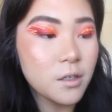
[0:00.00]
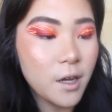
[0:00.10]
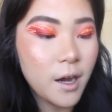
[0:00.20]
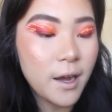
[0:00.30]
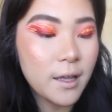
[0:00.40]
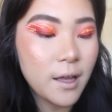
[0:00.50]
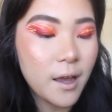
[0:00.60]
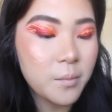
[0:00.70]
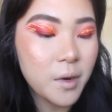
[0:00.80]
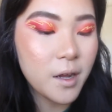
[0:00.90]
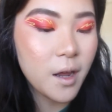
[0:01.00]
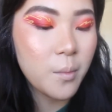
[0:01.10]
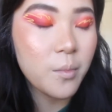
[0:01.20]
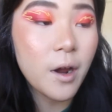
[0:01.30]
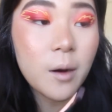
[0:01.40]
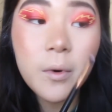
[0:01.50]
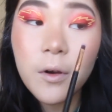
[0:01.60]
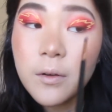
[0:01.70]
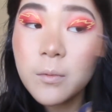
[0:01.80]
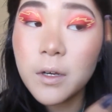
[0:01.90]
gonna highlight my brow
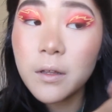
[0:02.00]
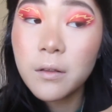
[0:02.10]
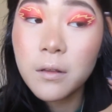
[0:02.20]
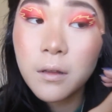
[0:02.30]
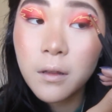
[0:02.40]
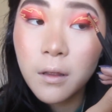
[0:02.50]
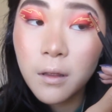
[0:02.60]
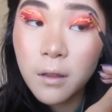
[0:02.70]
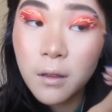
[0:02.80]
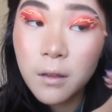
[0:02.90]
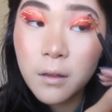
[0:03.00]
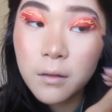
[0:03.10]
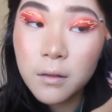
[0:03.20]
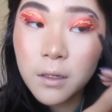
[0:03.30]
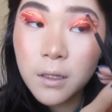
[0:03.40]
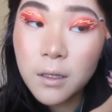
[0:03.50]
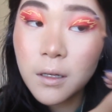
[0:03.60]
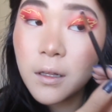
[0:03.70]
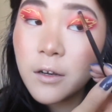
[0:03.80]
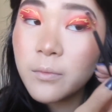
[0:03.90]
bone with the
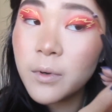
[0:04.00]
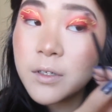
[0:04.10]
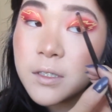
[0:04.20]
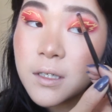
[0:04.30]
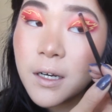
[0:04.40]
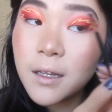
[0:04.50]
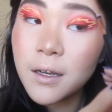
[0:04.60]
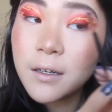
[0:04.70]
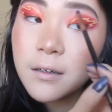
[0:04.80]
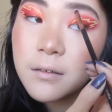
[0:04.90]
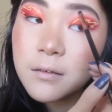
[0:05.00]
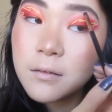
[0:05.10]
Love Potion highlighter.